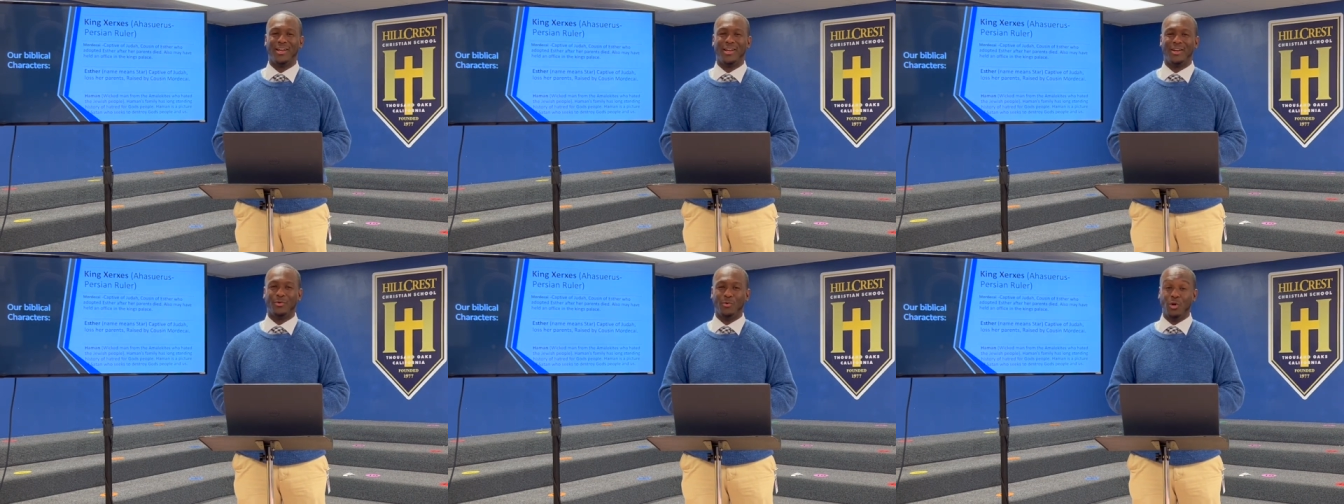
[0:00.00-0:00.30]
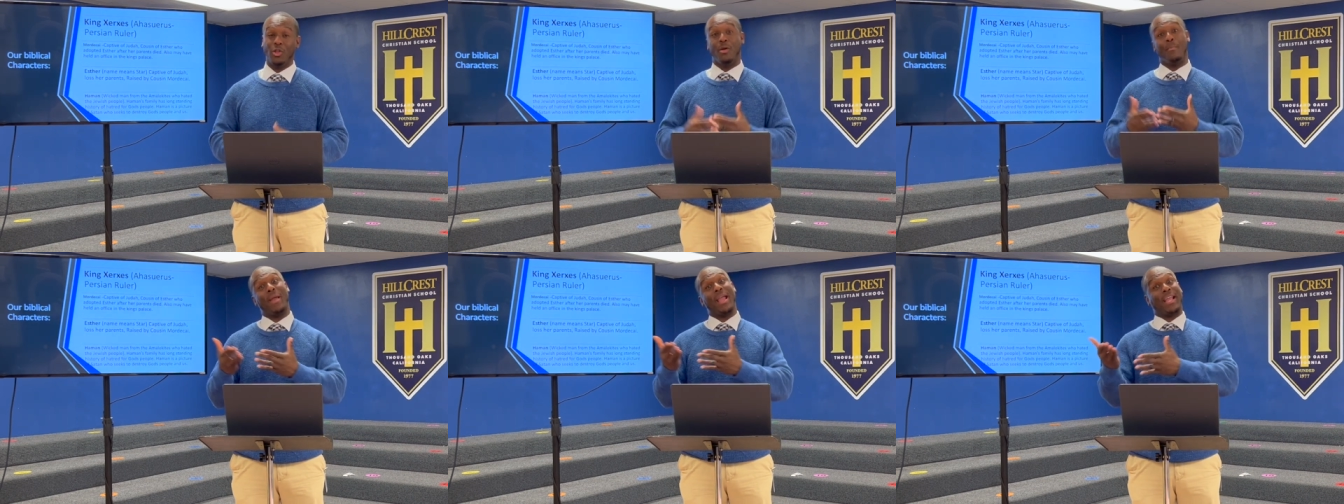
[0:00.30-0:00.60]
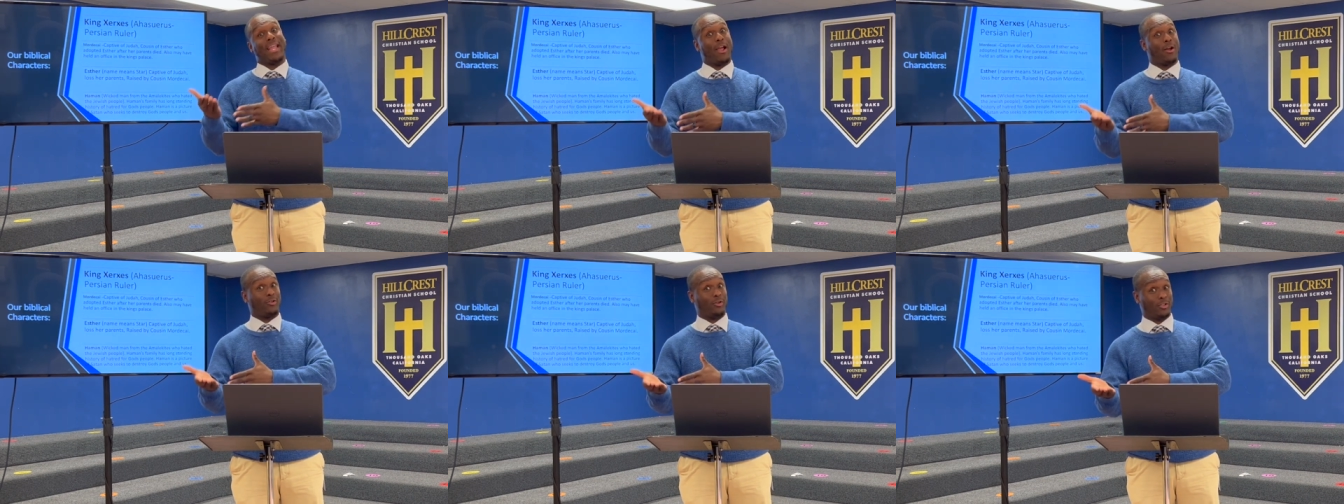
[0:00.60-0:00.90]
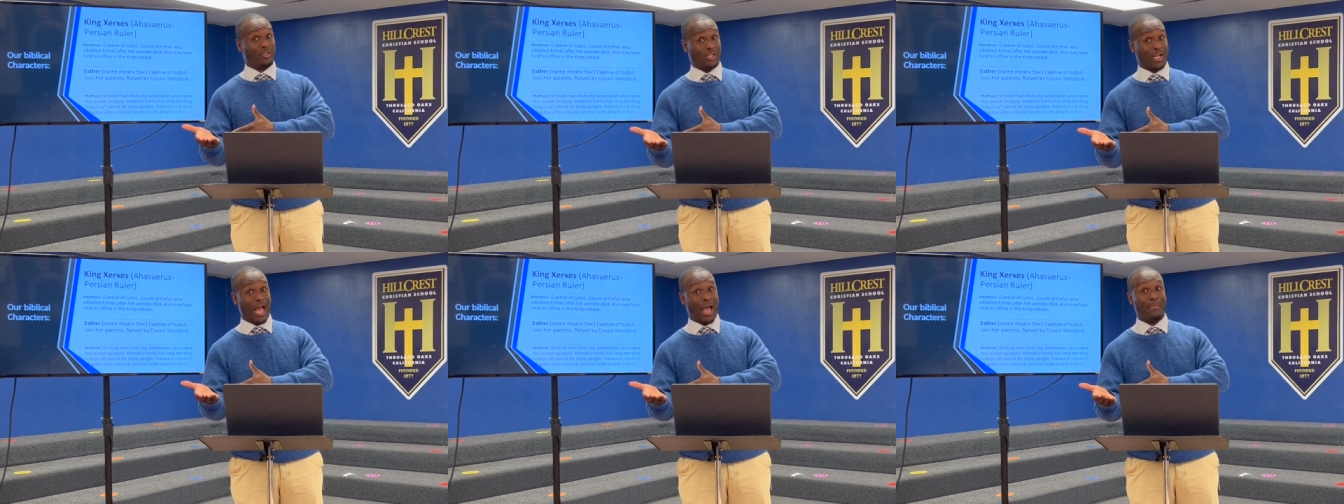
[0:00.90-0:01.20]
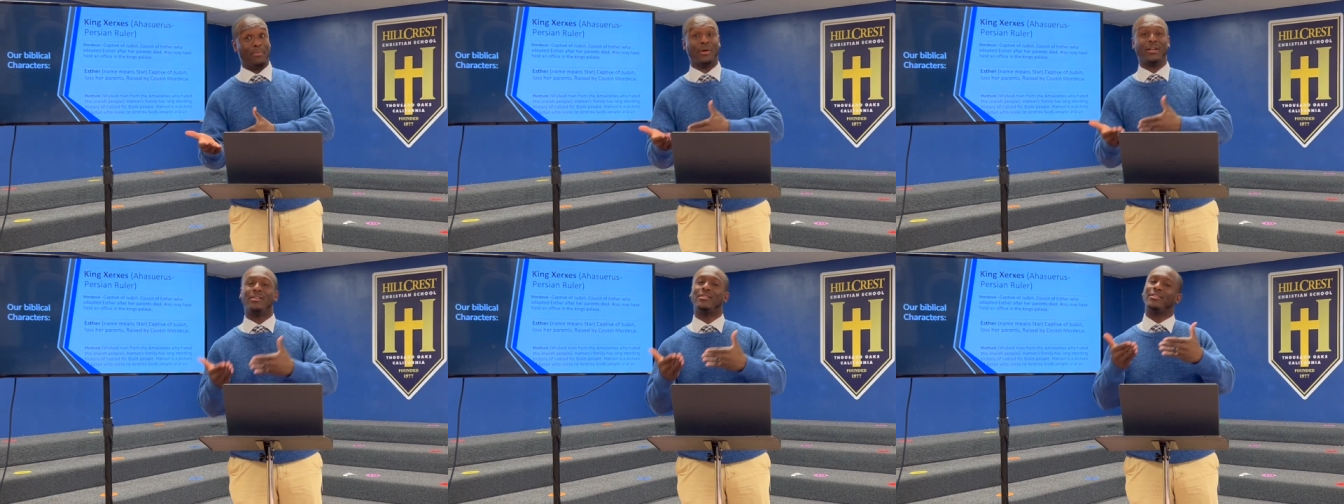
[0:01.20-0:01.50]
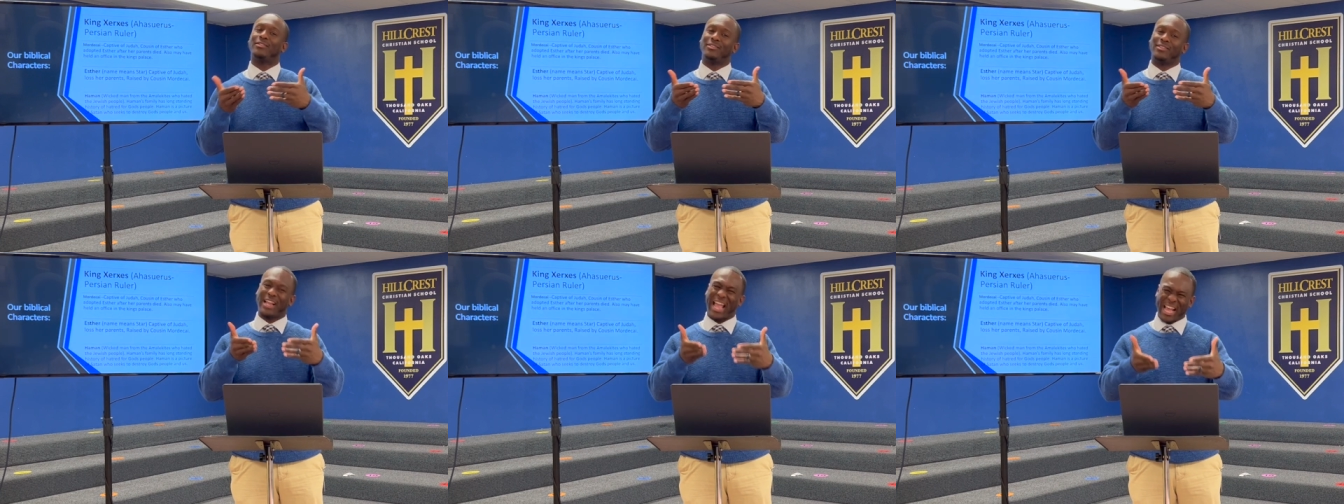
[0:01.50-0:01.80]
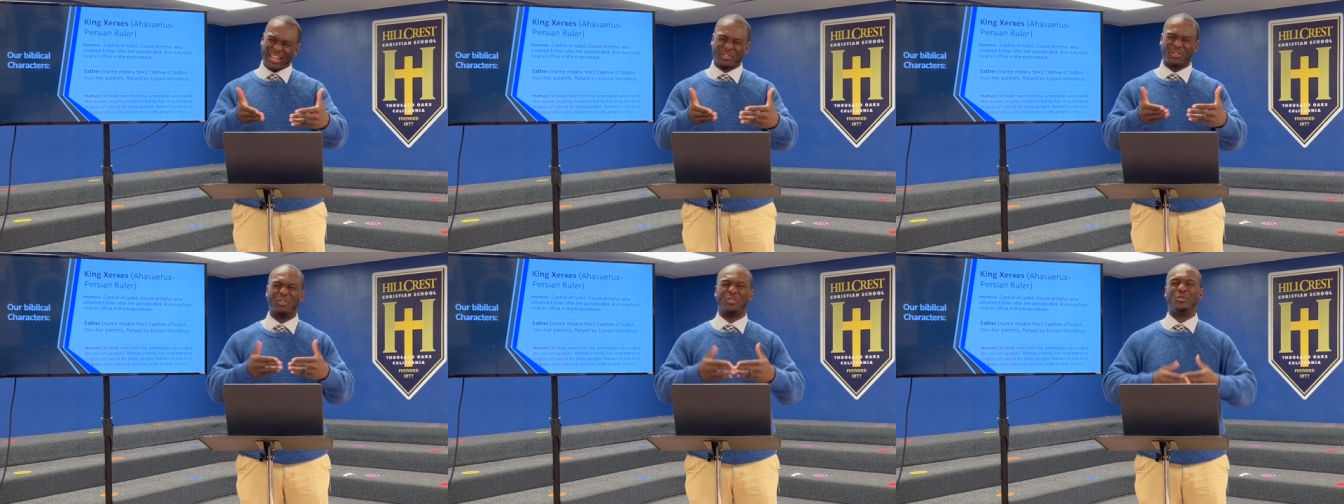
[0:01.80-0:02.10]
really the main character is God, but
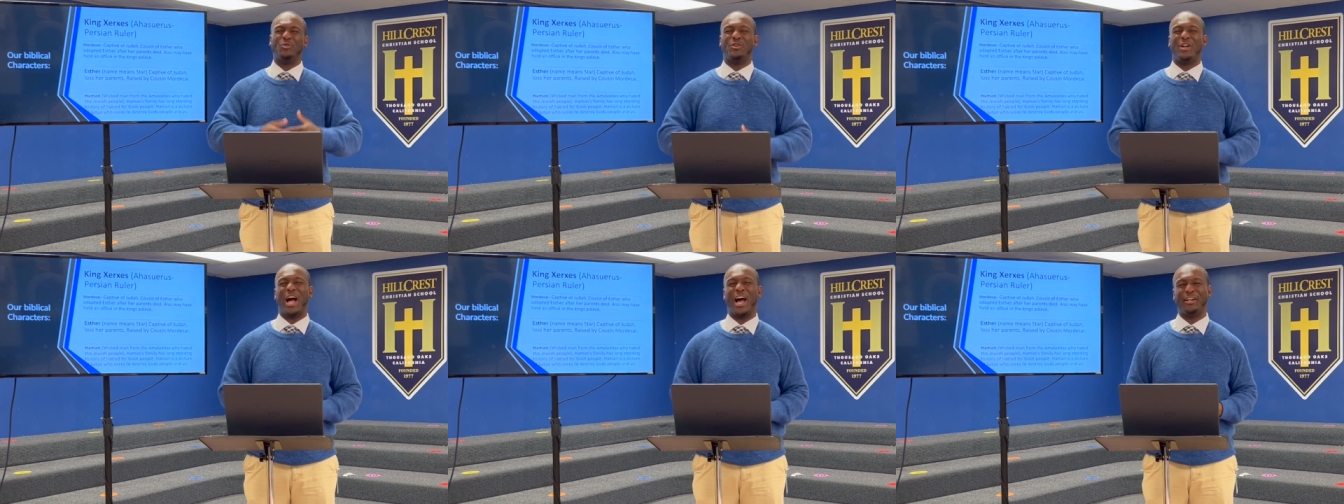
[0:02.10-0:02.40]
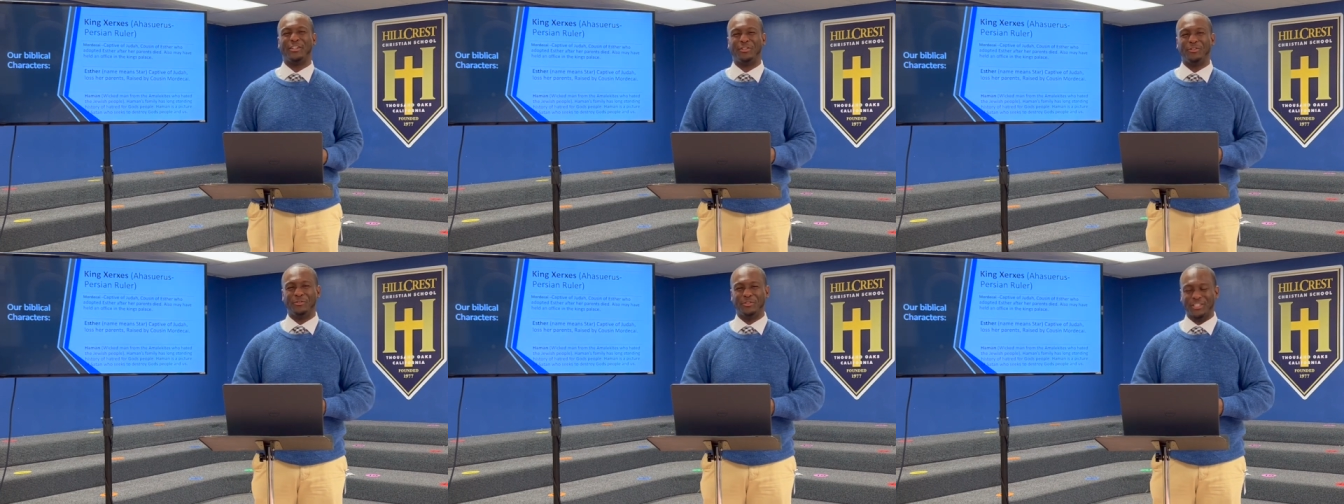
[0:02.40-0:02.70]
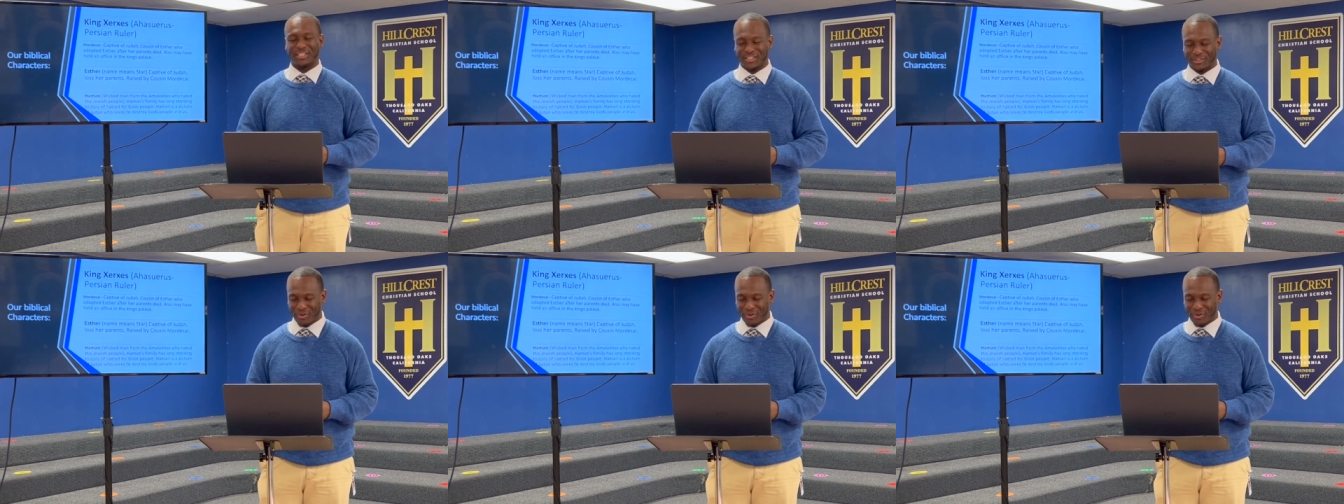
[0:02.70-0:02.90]
Esther's who God uses,